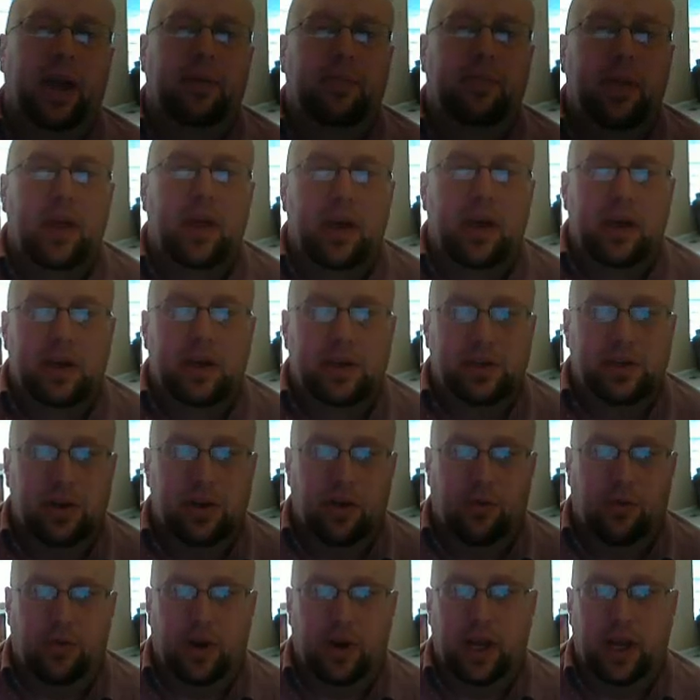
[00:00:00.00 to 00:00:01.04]
Okay?
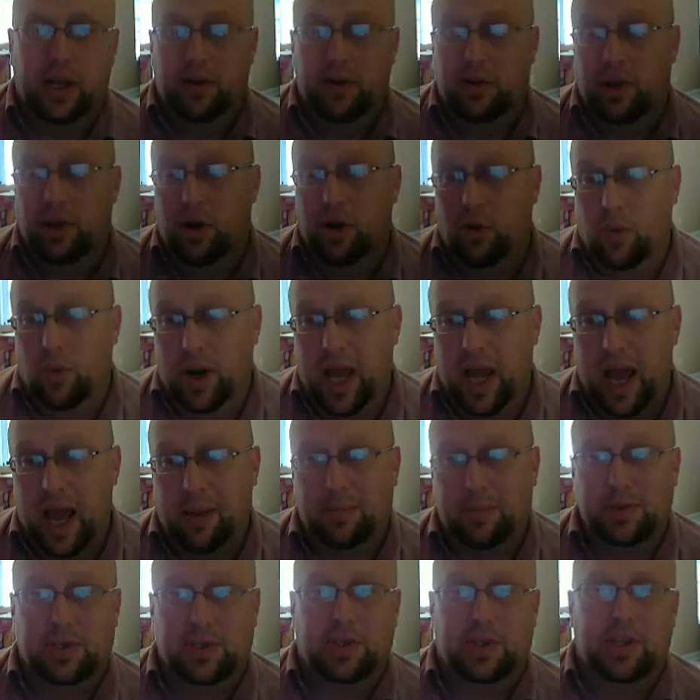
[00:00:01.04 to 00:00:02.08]
So don't forget,
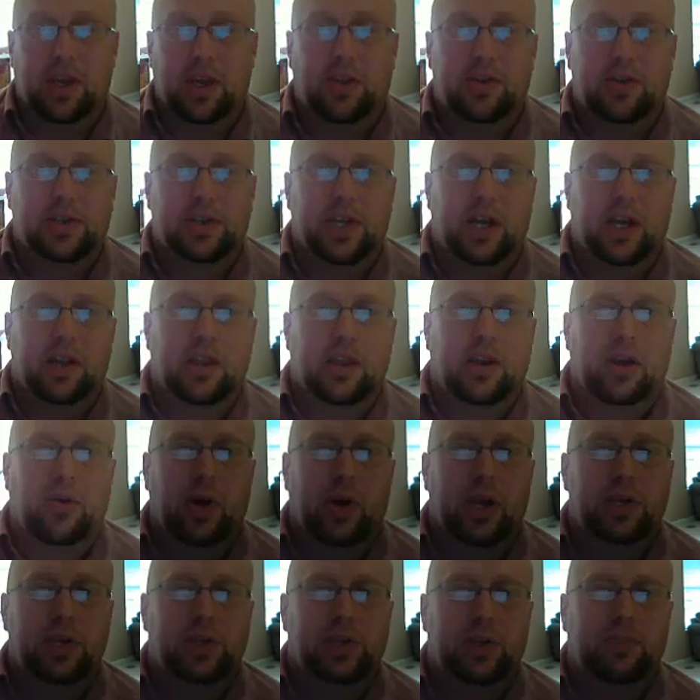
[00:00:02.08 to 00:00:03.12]
what happens on the other
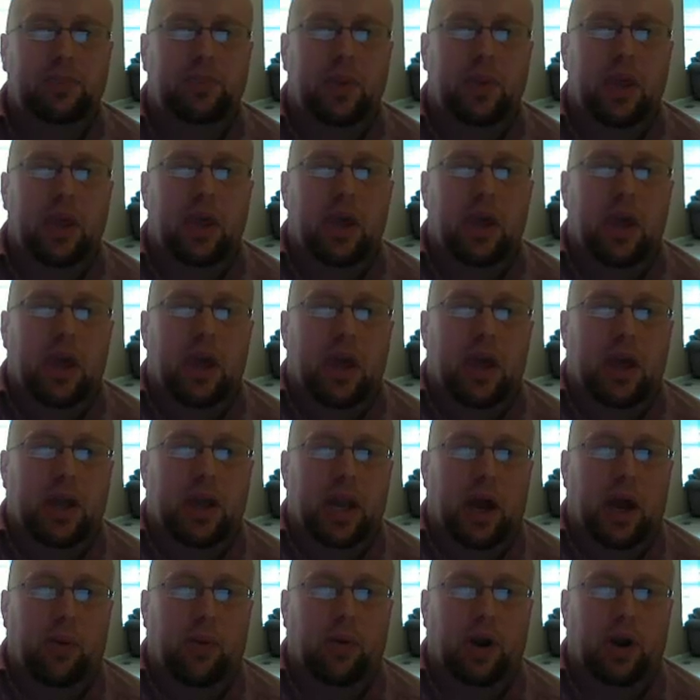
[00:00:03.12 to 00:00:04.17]
side of the equation.
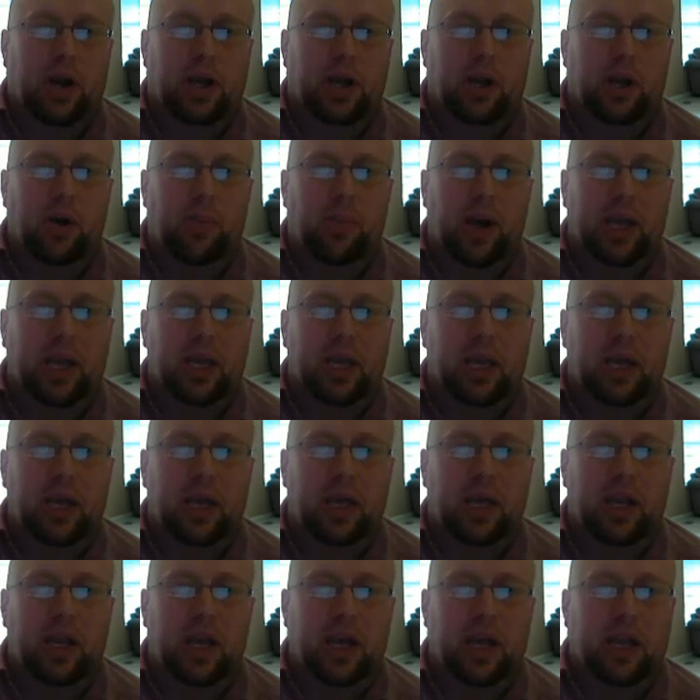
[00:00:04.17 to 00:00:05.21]
Now we're going to go
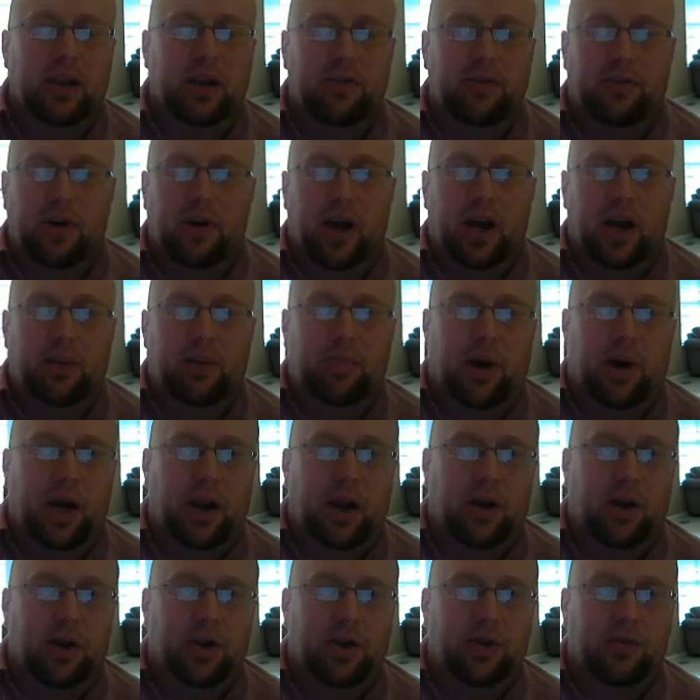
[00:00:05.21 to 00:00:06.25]
back in and
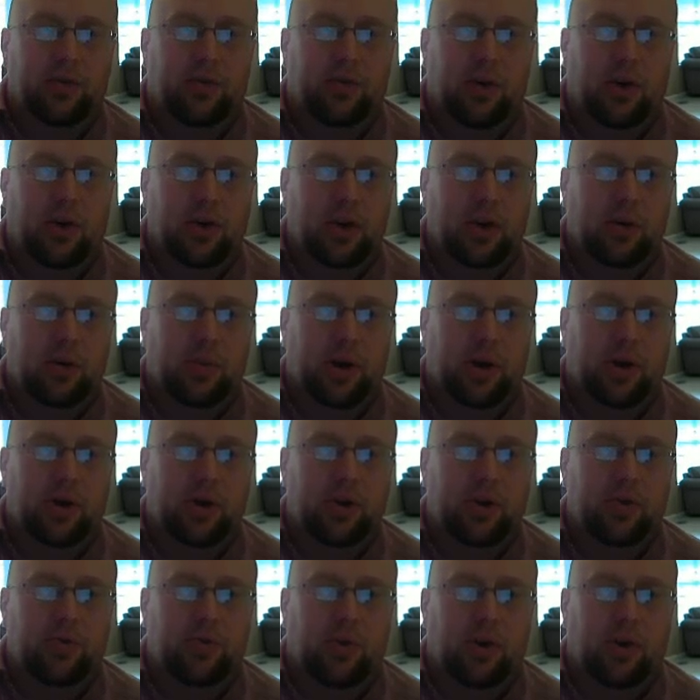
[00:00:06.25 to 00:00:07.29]
divide by our new
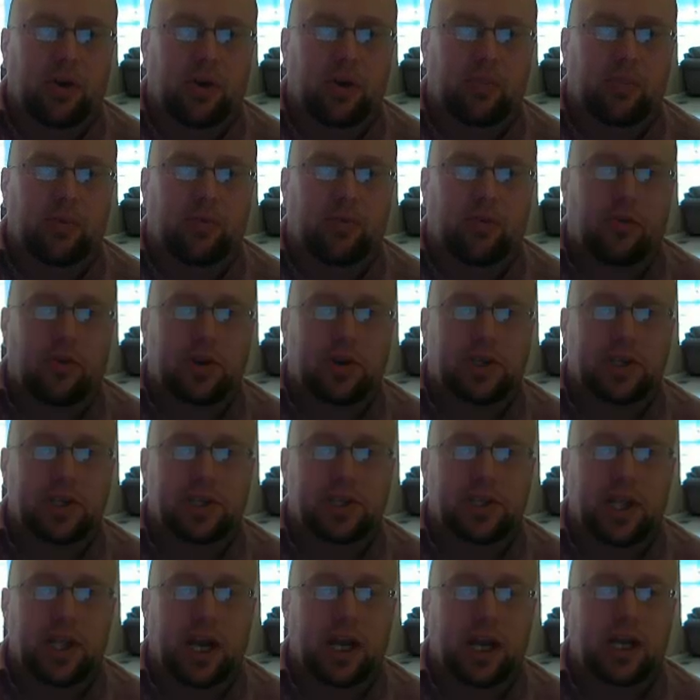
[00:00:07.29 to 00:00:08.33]
volume. And our new volume, of
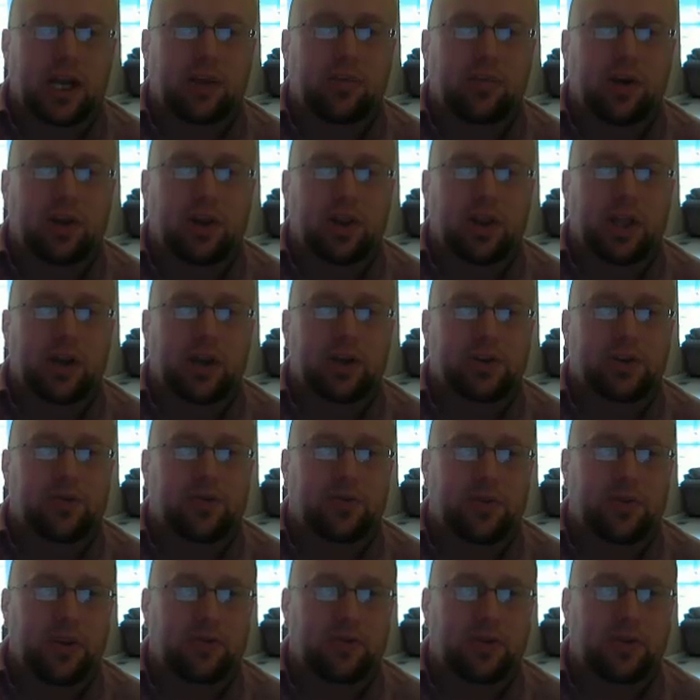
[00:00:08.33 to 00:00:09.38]
course, is 90
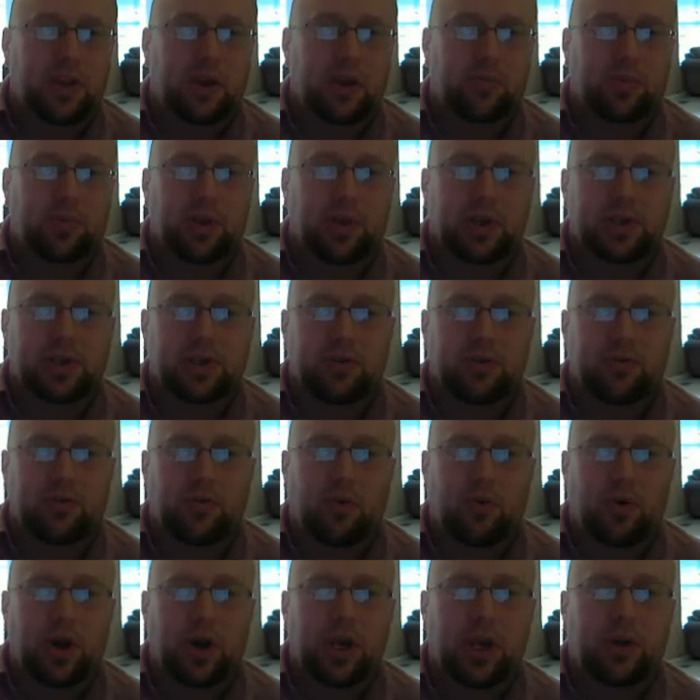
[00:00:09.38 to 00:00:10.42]
milliliters, 50
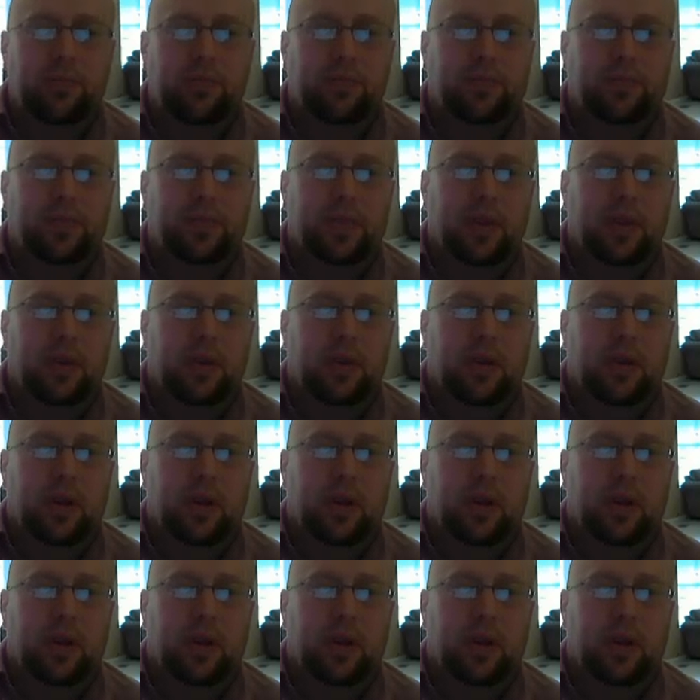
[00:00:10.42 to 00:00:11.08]
plus the 40.